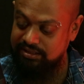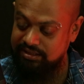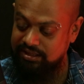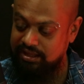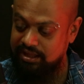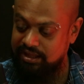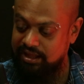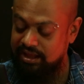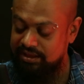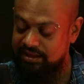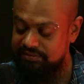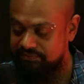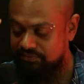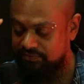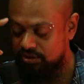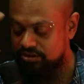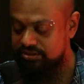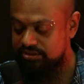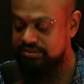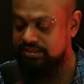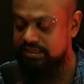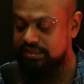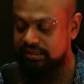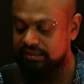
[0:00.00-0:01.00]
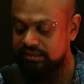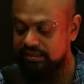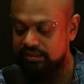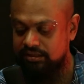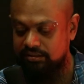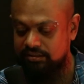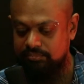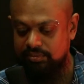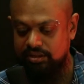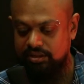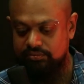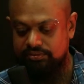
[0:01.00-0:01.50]
I was thinking
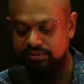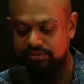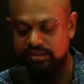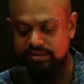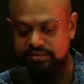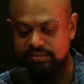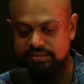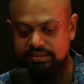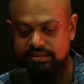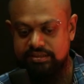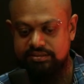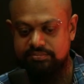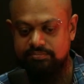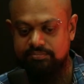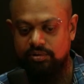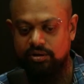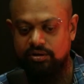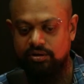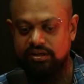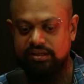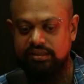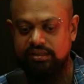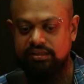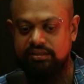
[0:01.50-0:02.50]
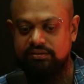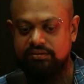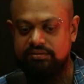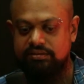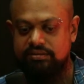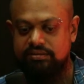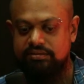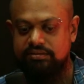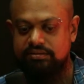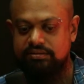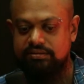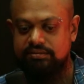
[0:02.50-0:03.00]
about this this morning.
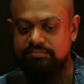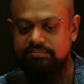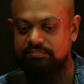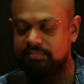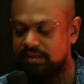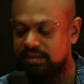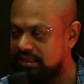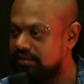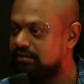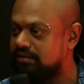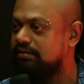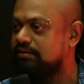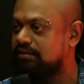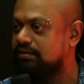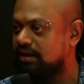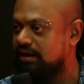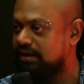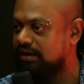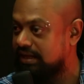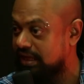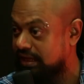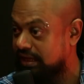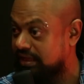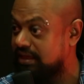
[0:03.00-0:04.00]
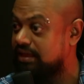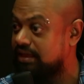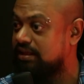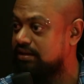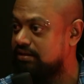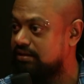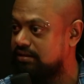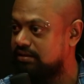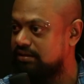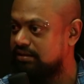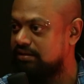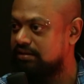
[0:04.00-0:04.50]
It's been a
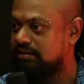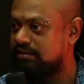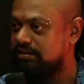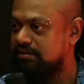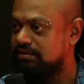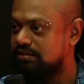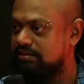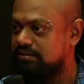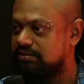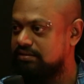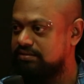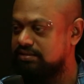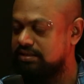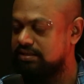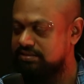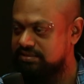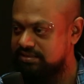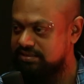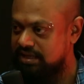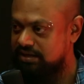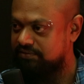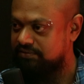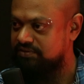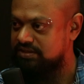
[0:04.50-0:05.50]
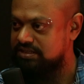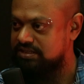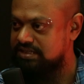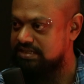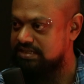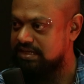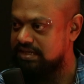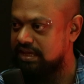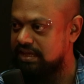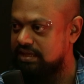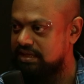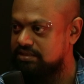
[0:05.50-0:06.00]
decade since that was
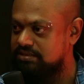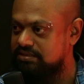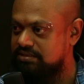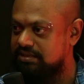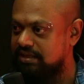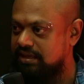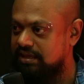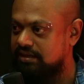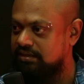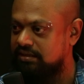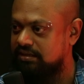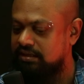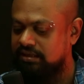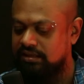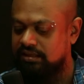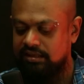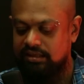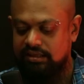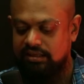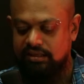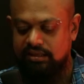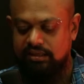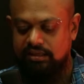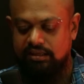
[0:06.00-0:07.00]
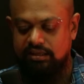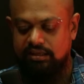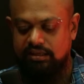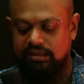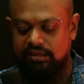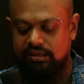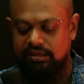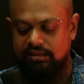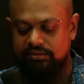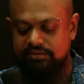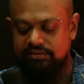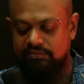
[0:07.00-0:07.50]
staged, and
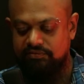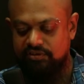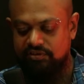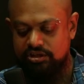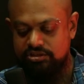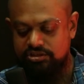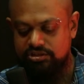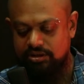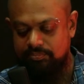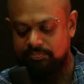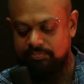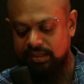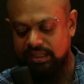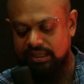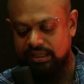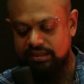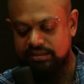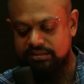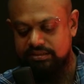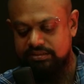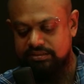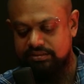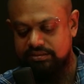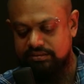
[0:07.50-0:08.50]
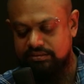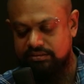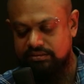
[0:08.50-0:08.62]
uh, the workshop players